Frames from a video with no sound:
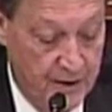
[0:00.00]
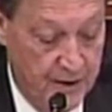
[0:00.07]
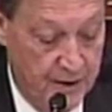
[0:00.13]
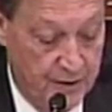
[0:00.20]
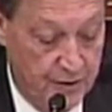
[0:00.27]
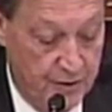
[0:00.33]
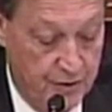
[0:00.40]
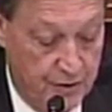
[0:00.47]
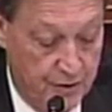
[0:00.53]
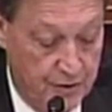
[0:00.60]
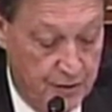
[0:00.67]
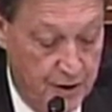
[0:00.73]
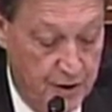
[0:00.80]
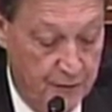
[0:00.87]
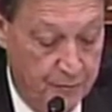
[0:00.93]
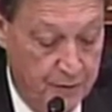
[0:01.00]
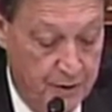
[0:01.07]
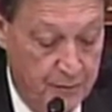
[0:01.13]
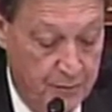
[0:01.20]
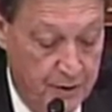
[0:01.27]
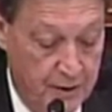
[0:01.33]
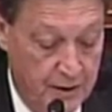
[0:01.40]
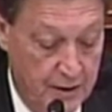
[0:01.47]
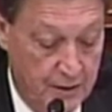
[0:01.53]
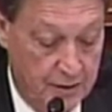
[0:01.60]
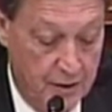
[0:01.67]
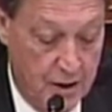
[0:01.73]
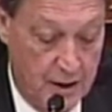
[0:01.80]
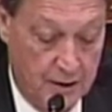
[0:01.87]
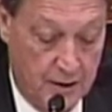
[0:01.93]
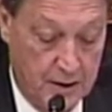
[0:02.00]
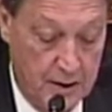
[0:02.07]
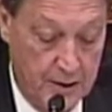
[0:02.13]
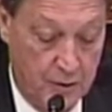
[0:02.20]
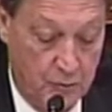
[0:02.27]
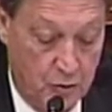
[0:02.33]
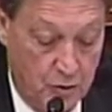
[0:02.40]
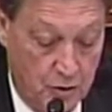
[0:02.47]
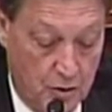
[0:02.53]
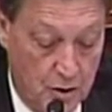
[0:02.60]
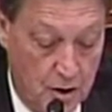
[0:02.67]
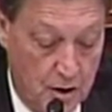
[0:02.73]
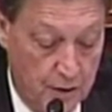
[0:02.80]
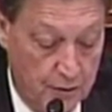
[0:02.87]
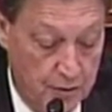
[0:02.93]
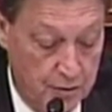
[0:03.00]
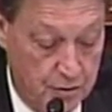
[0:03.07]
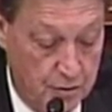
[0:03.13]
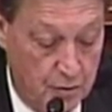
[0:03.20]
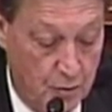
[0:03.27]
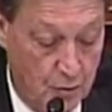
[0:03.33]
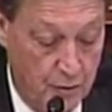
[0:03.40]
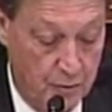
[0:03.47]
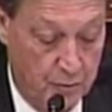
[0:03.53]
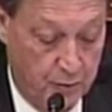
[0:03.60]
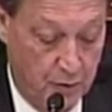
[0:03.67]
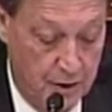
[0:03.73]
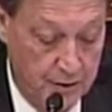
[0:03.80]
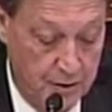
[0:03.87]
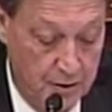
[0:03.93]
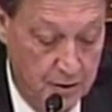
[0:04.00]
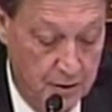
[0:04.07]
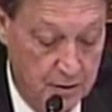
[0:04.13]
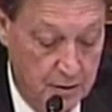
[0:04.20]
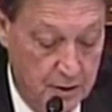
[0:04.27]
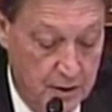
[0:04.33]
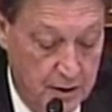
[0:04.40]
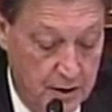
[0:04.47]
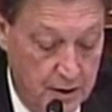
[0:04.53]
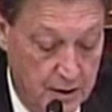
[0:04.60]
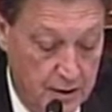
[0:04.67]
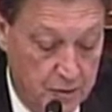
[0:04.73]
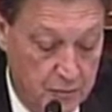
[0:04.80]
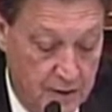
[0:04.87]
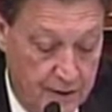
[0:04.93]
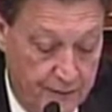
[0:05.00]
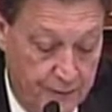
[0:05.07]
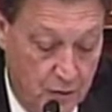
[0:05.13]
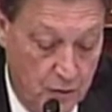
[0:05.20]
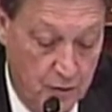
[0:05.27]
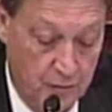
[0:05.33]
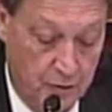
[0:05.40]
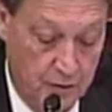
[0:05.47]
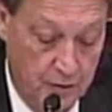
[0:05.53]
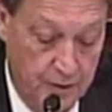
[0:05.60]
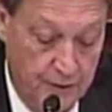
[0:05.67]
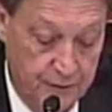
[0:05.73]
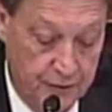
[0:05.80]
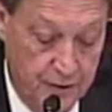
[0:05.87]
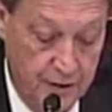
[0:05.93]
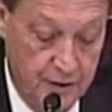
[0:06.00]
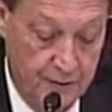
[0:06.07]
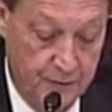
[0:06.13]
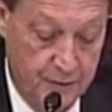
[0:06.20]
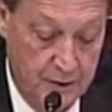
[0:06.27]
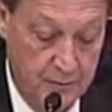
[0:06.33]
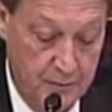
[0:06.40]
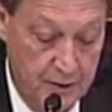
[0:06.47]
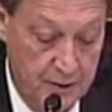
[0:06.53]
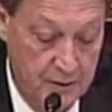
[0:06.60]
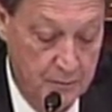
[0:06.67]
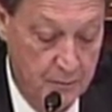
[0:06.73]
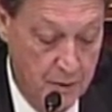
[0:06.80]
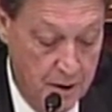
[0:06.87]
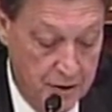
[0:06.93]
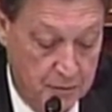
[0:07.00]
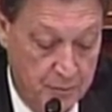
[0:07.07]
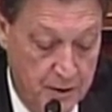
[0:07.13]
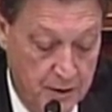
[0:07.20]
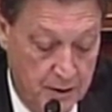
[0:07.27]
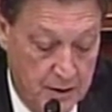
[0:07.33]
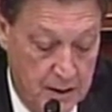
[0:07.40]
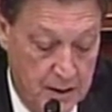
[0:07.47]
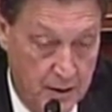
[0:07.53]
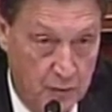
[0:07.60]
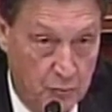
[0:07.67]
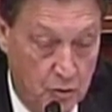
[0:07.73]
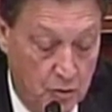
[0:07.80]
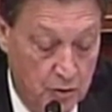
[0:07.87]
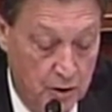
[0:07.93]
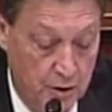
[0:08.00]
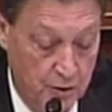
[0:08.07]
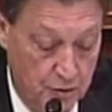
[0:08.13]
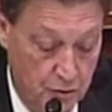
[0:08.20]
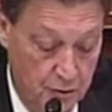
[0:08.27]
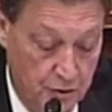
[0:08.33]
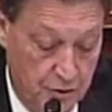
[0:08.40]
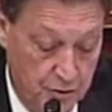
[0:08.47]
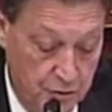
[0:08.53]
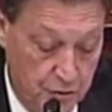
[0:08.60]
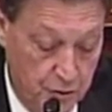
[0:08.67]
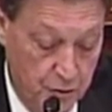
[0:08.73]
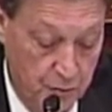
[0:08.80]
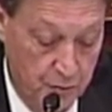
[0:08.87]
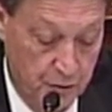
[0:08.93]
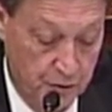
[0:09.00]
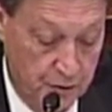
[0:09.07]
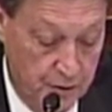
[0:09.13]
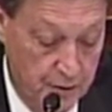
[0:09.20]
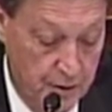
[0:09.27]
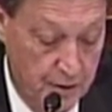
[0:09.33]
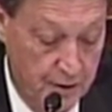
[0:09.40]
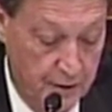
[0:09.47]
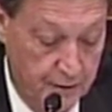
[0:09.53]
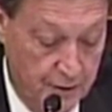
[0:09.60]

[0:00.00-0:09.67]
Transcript: Since the CFPB is not accountable to Congress or the President, it is my firm belief CFPB must be accountable to the consumers, the